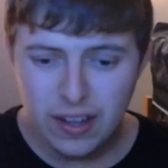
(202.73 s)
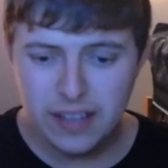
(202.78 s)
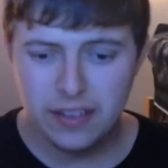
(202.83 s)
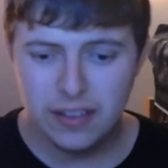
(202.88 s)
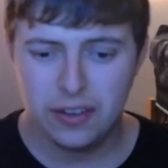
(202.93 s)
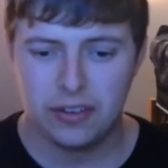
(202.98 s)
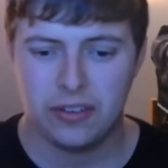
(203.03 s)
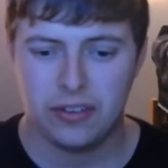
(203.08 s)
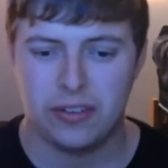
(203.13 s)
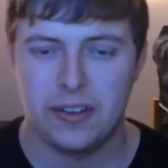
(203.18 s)

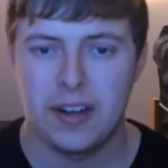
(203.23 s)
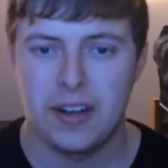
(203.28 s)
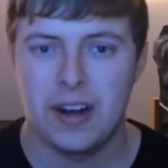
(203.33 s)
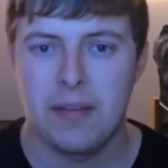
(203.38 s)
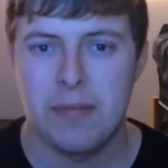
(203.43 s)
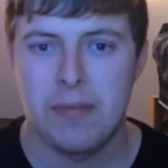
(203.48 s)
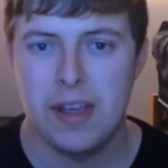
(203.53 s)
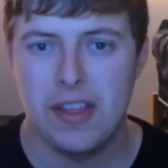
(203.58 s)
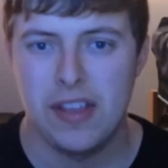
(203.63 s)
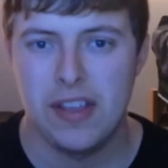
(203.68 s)
this is going to
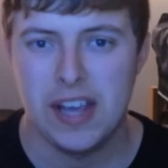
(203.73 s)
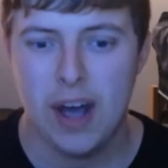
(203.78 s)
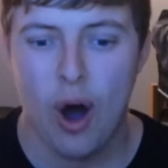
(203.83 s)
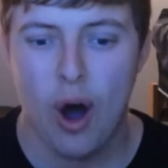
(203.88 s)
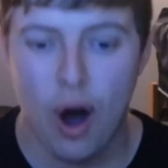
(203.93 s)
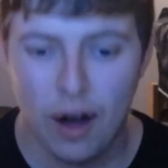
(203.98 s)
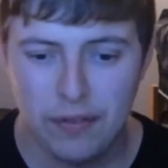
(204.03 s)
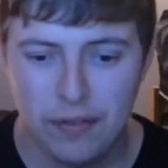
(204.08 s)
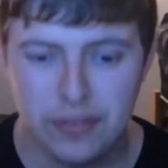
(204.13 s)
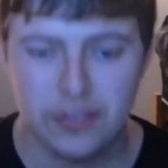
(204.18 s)
be the
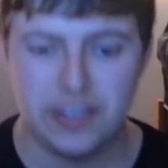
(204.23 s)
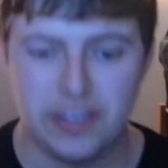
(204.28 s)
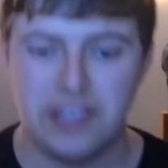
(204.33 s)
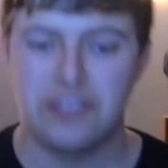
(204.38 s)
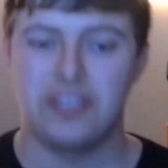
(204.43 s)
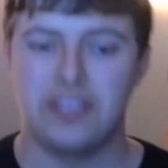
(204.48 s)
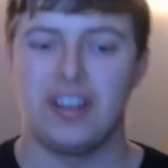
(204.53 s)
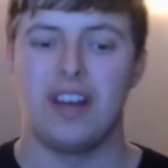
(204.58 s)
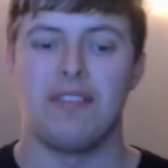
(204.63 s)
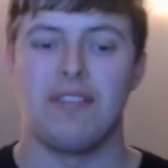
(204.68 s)

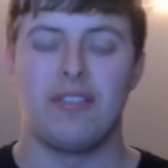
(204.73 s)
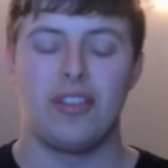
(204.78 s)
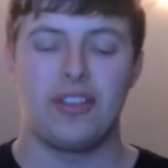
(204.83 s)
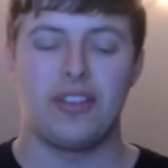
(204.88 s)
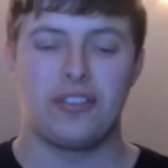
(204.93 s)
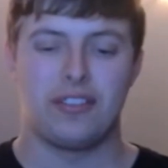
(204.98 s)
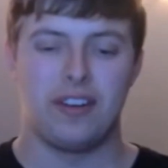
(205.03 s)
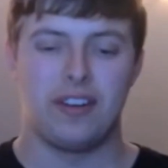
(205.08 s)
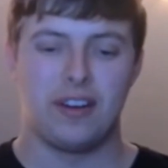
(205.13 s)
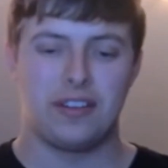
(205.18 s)
off-season of
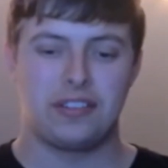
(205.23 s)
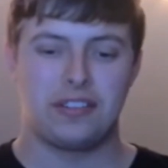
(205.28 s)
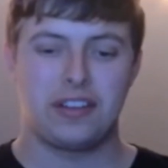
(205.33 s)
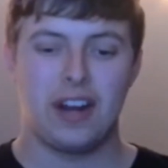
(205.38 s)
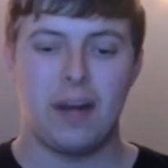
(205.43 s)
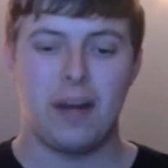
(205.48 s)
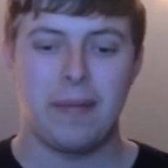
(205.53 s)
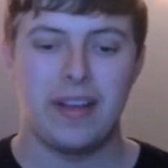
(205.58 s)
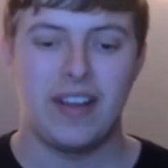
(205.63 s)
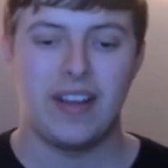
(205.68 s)
this year. It's going
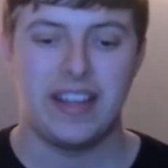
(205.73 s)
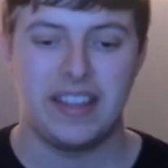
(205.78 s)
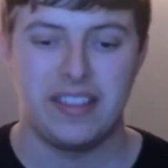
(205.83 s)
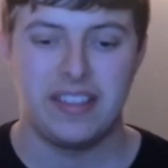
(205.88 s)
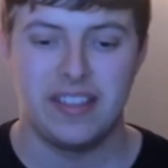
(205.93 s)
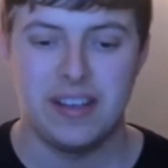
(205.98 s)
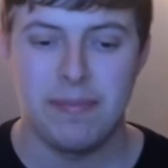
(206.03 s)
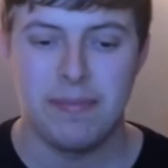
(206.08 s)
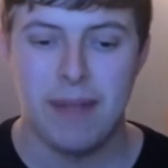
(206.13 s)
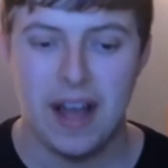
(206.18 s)
to be like
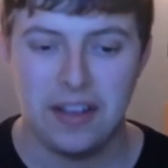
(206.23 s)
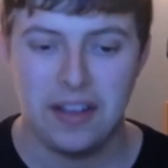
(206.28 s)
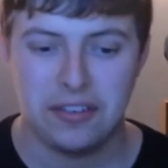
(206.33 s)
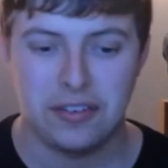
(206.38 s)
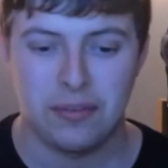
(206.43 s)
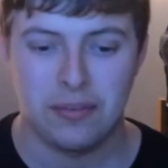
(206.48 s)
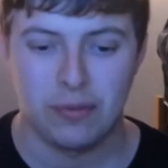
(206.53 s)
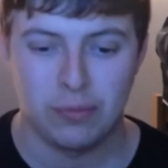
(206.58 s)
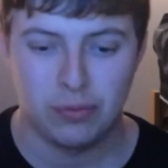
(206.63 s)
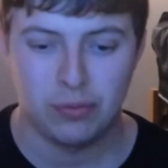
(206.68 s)
the best
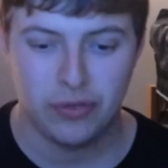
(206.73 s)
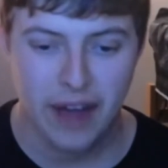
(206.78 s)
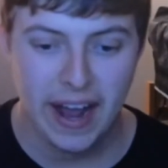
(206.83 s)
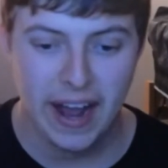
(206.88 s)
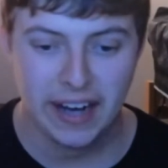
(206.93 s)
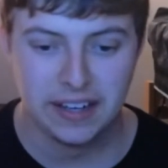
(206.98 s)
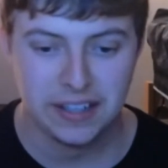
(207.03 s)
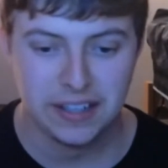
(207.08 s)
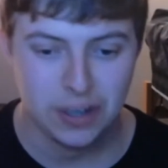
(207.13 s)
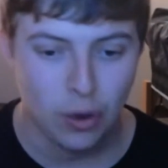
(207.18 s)

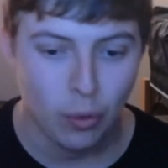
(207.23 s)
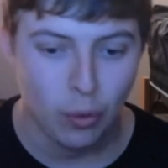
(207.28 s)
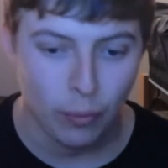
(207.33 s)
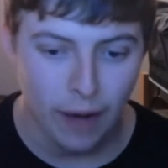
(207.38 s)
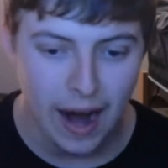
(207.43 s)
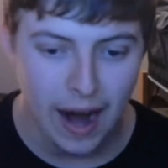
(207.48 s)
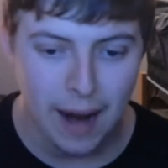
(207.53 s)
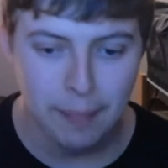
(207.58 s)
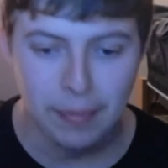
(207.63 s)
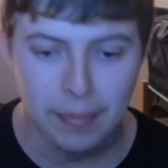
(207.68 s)
technical
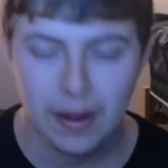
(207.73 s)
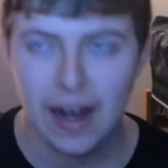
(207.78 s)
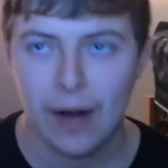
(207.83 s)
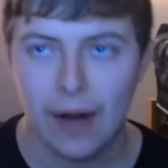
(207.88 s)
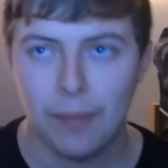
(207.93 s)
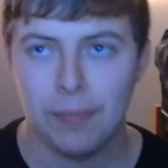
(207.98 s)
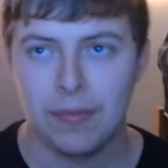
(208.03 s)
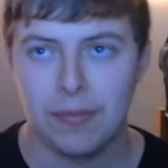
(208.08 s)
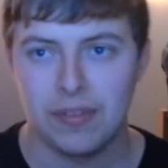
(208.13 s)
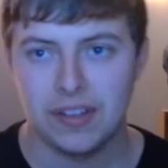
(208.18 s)
rap
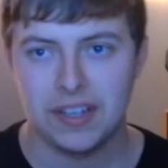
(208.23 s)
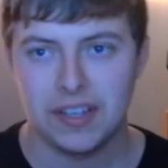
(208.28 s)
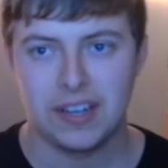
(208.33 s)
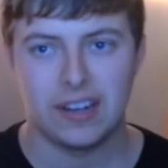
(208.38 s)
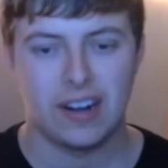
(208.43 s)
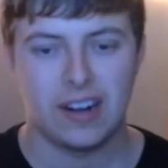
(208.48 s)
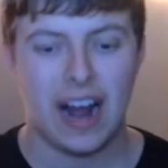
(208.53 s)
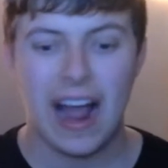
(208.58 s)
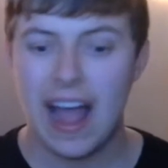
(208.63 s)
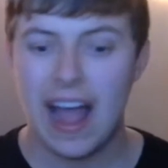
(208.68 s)
album of the year.
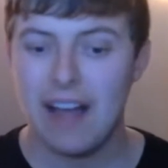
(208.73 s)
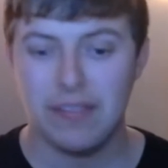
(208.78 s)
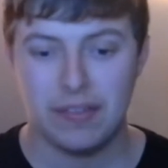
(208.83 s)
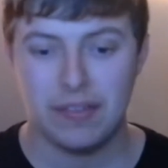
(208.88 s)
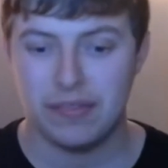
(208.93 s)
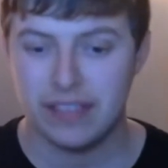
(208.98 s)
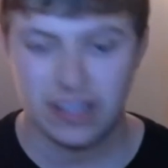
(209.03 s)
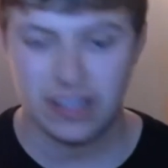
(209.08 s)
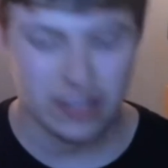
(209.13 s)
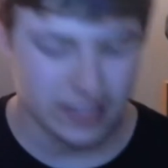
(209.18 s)
I have a
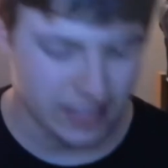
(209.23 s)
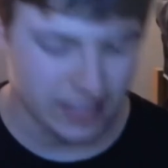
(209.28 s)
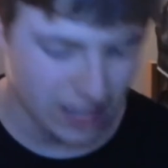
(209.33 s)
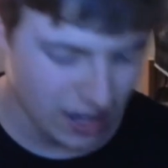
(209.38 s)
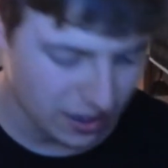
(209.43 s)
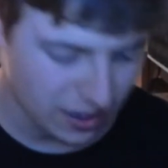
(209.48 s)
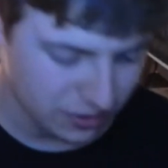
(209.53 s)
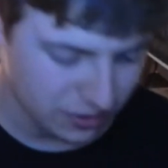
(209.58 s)
feeling, guys. I